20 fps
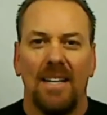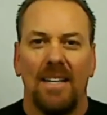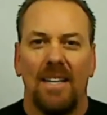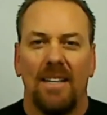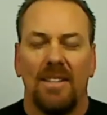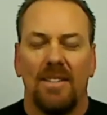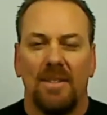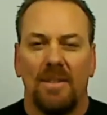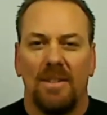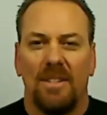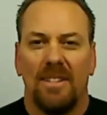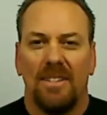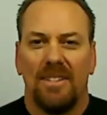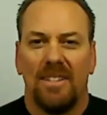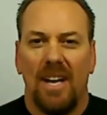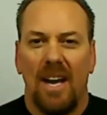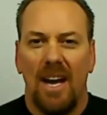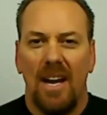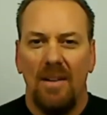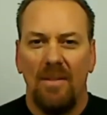it's
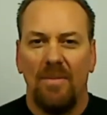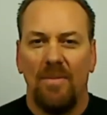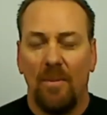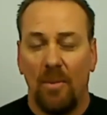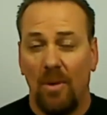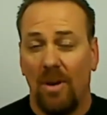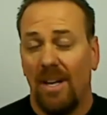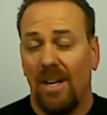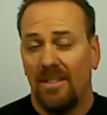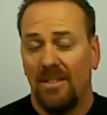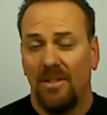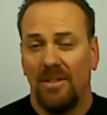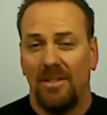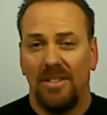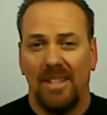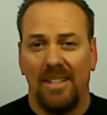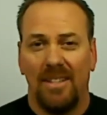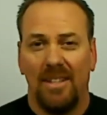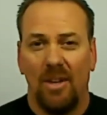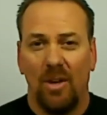designed for, as you
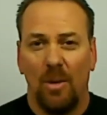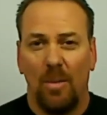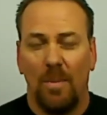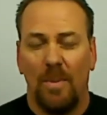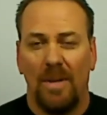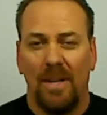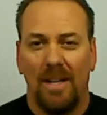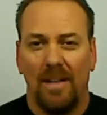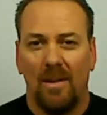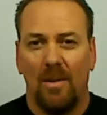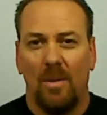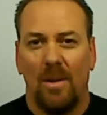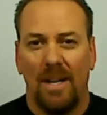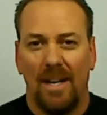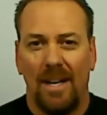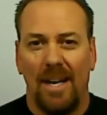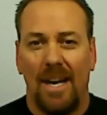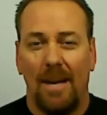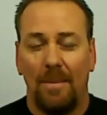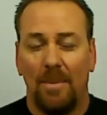said in the opening
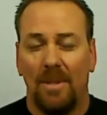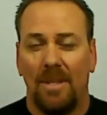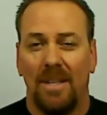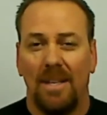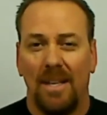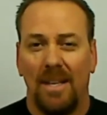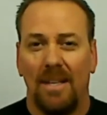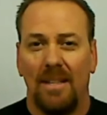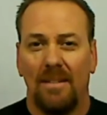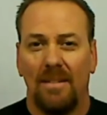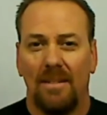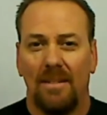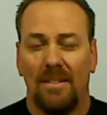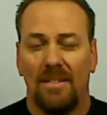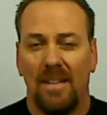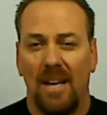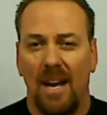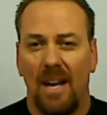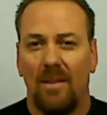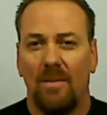quite aptly, that it's
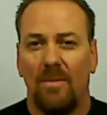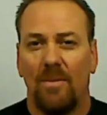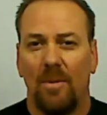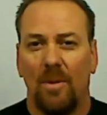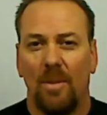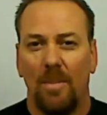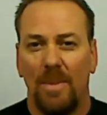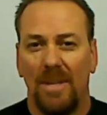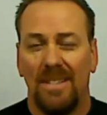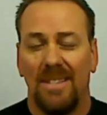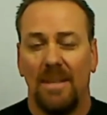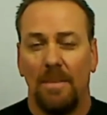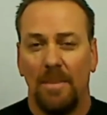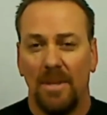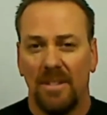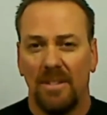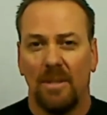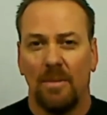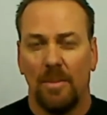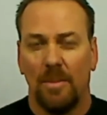designed for busy
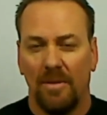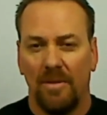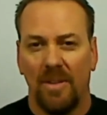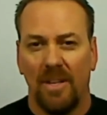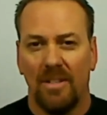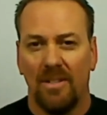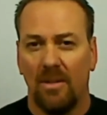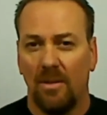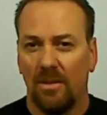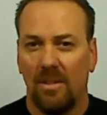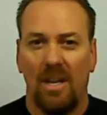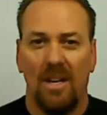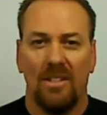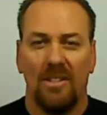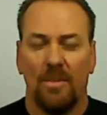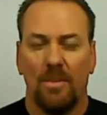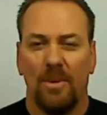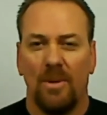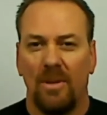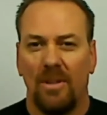business professionals,
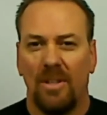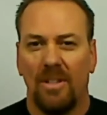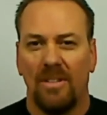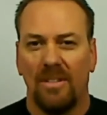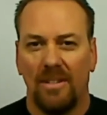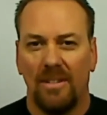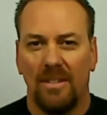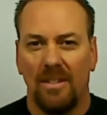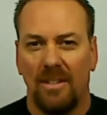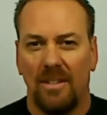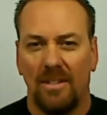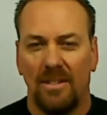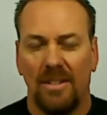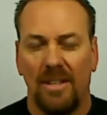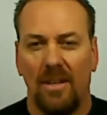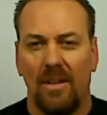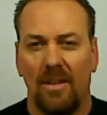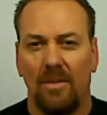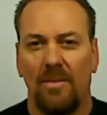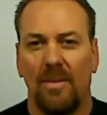entrepreneurs such as
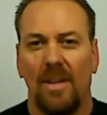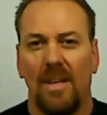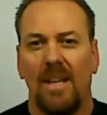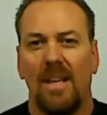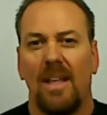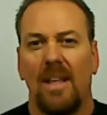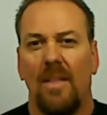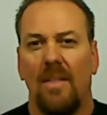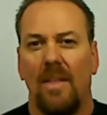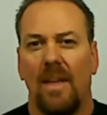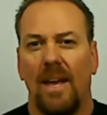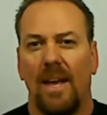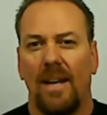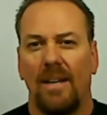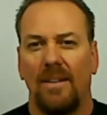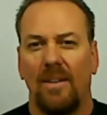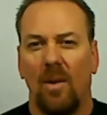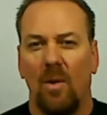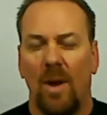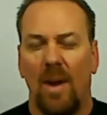yourself,
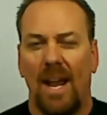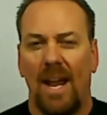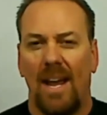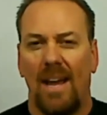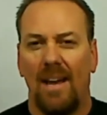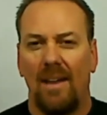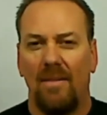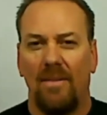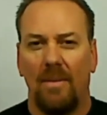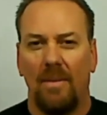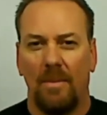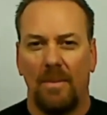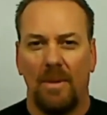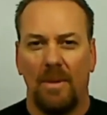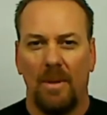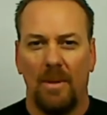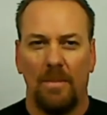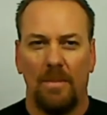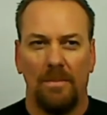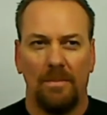that don't have
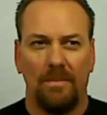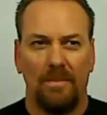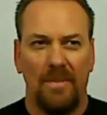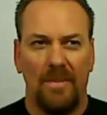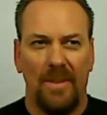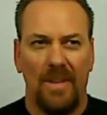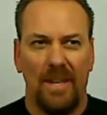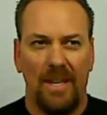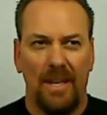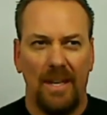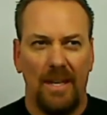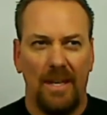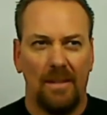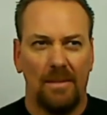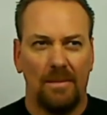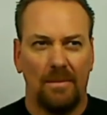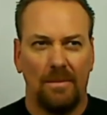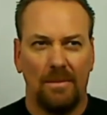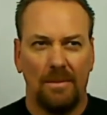the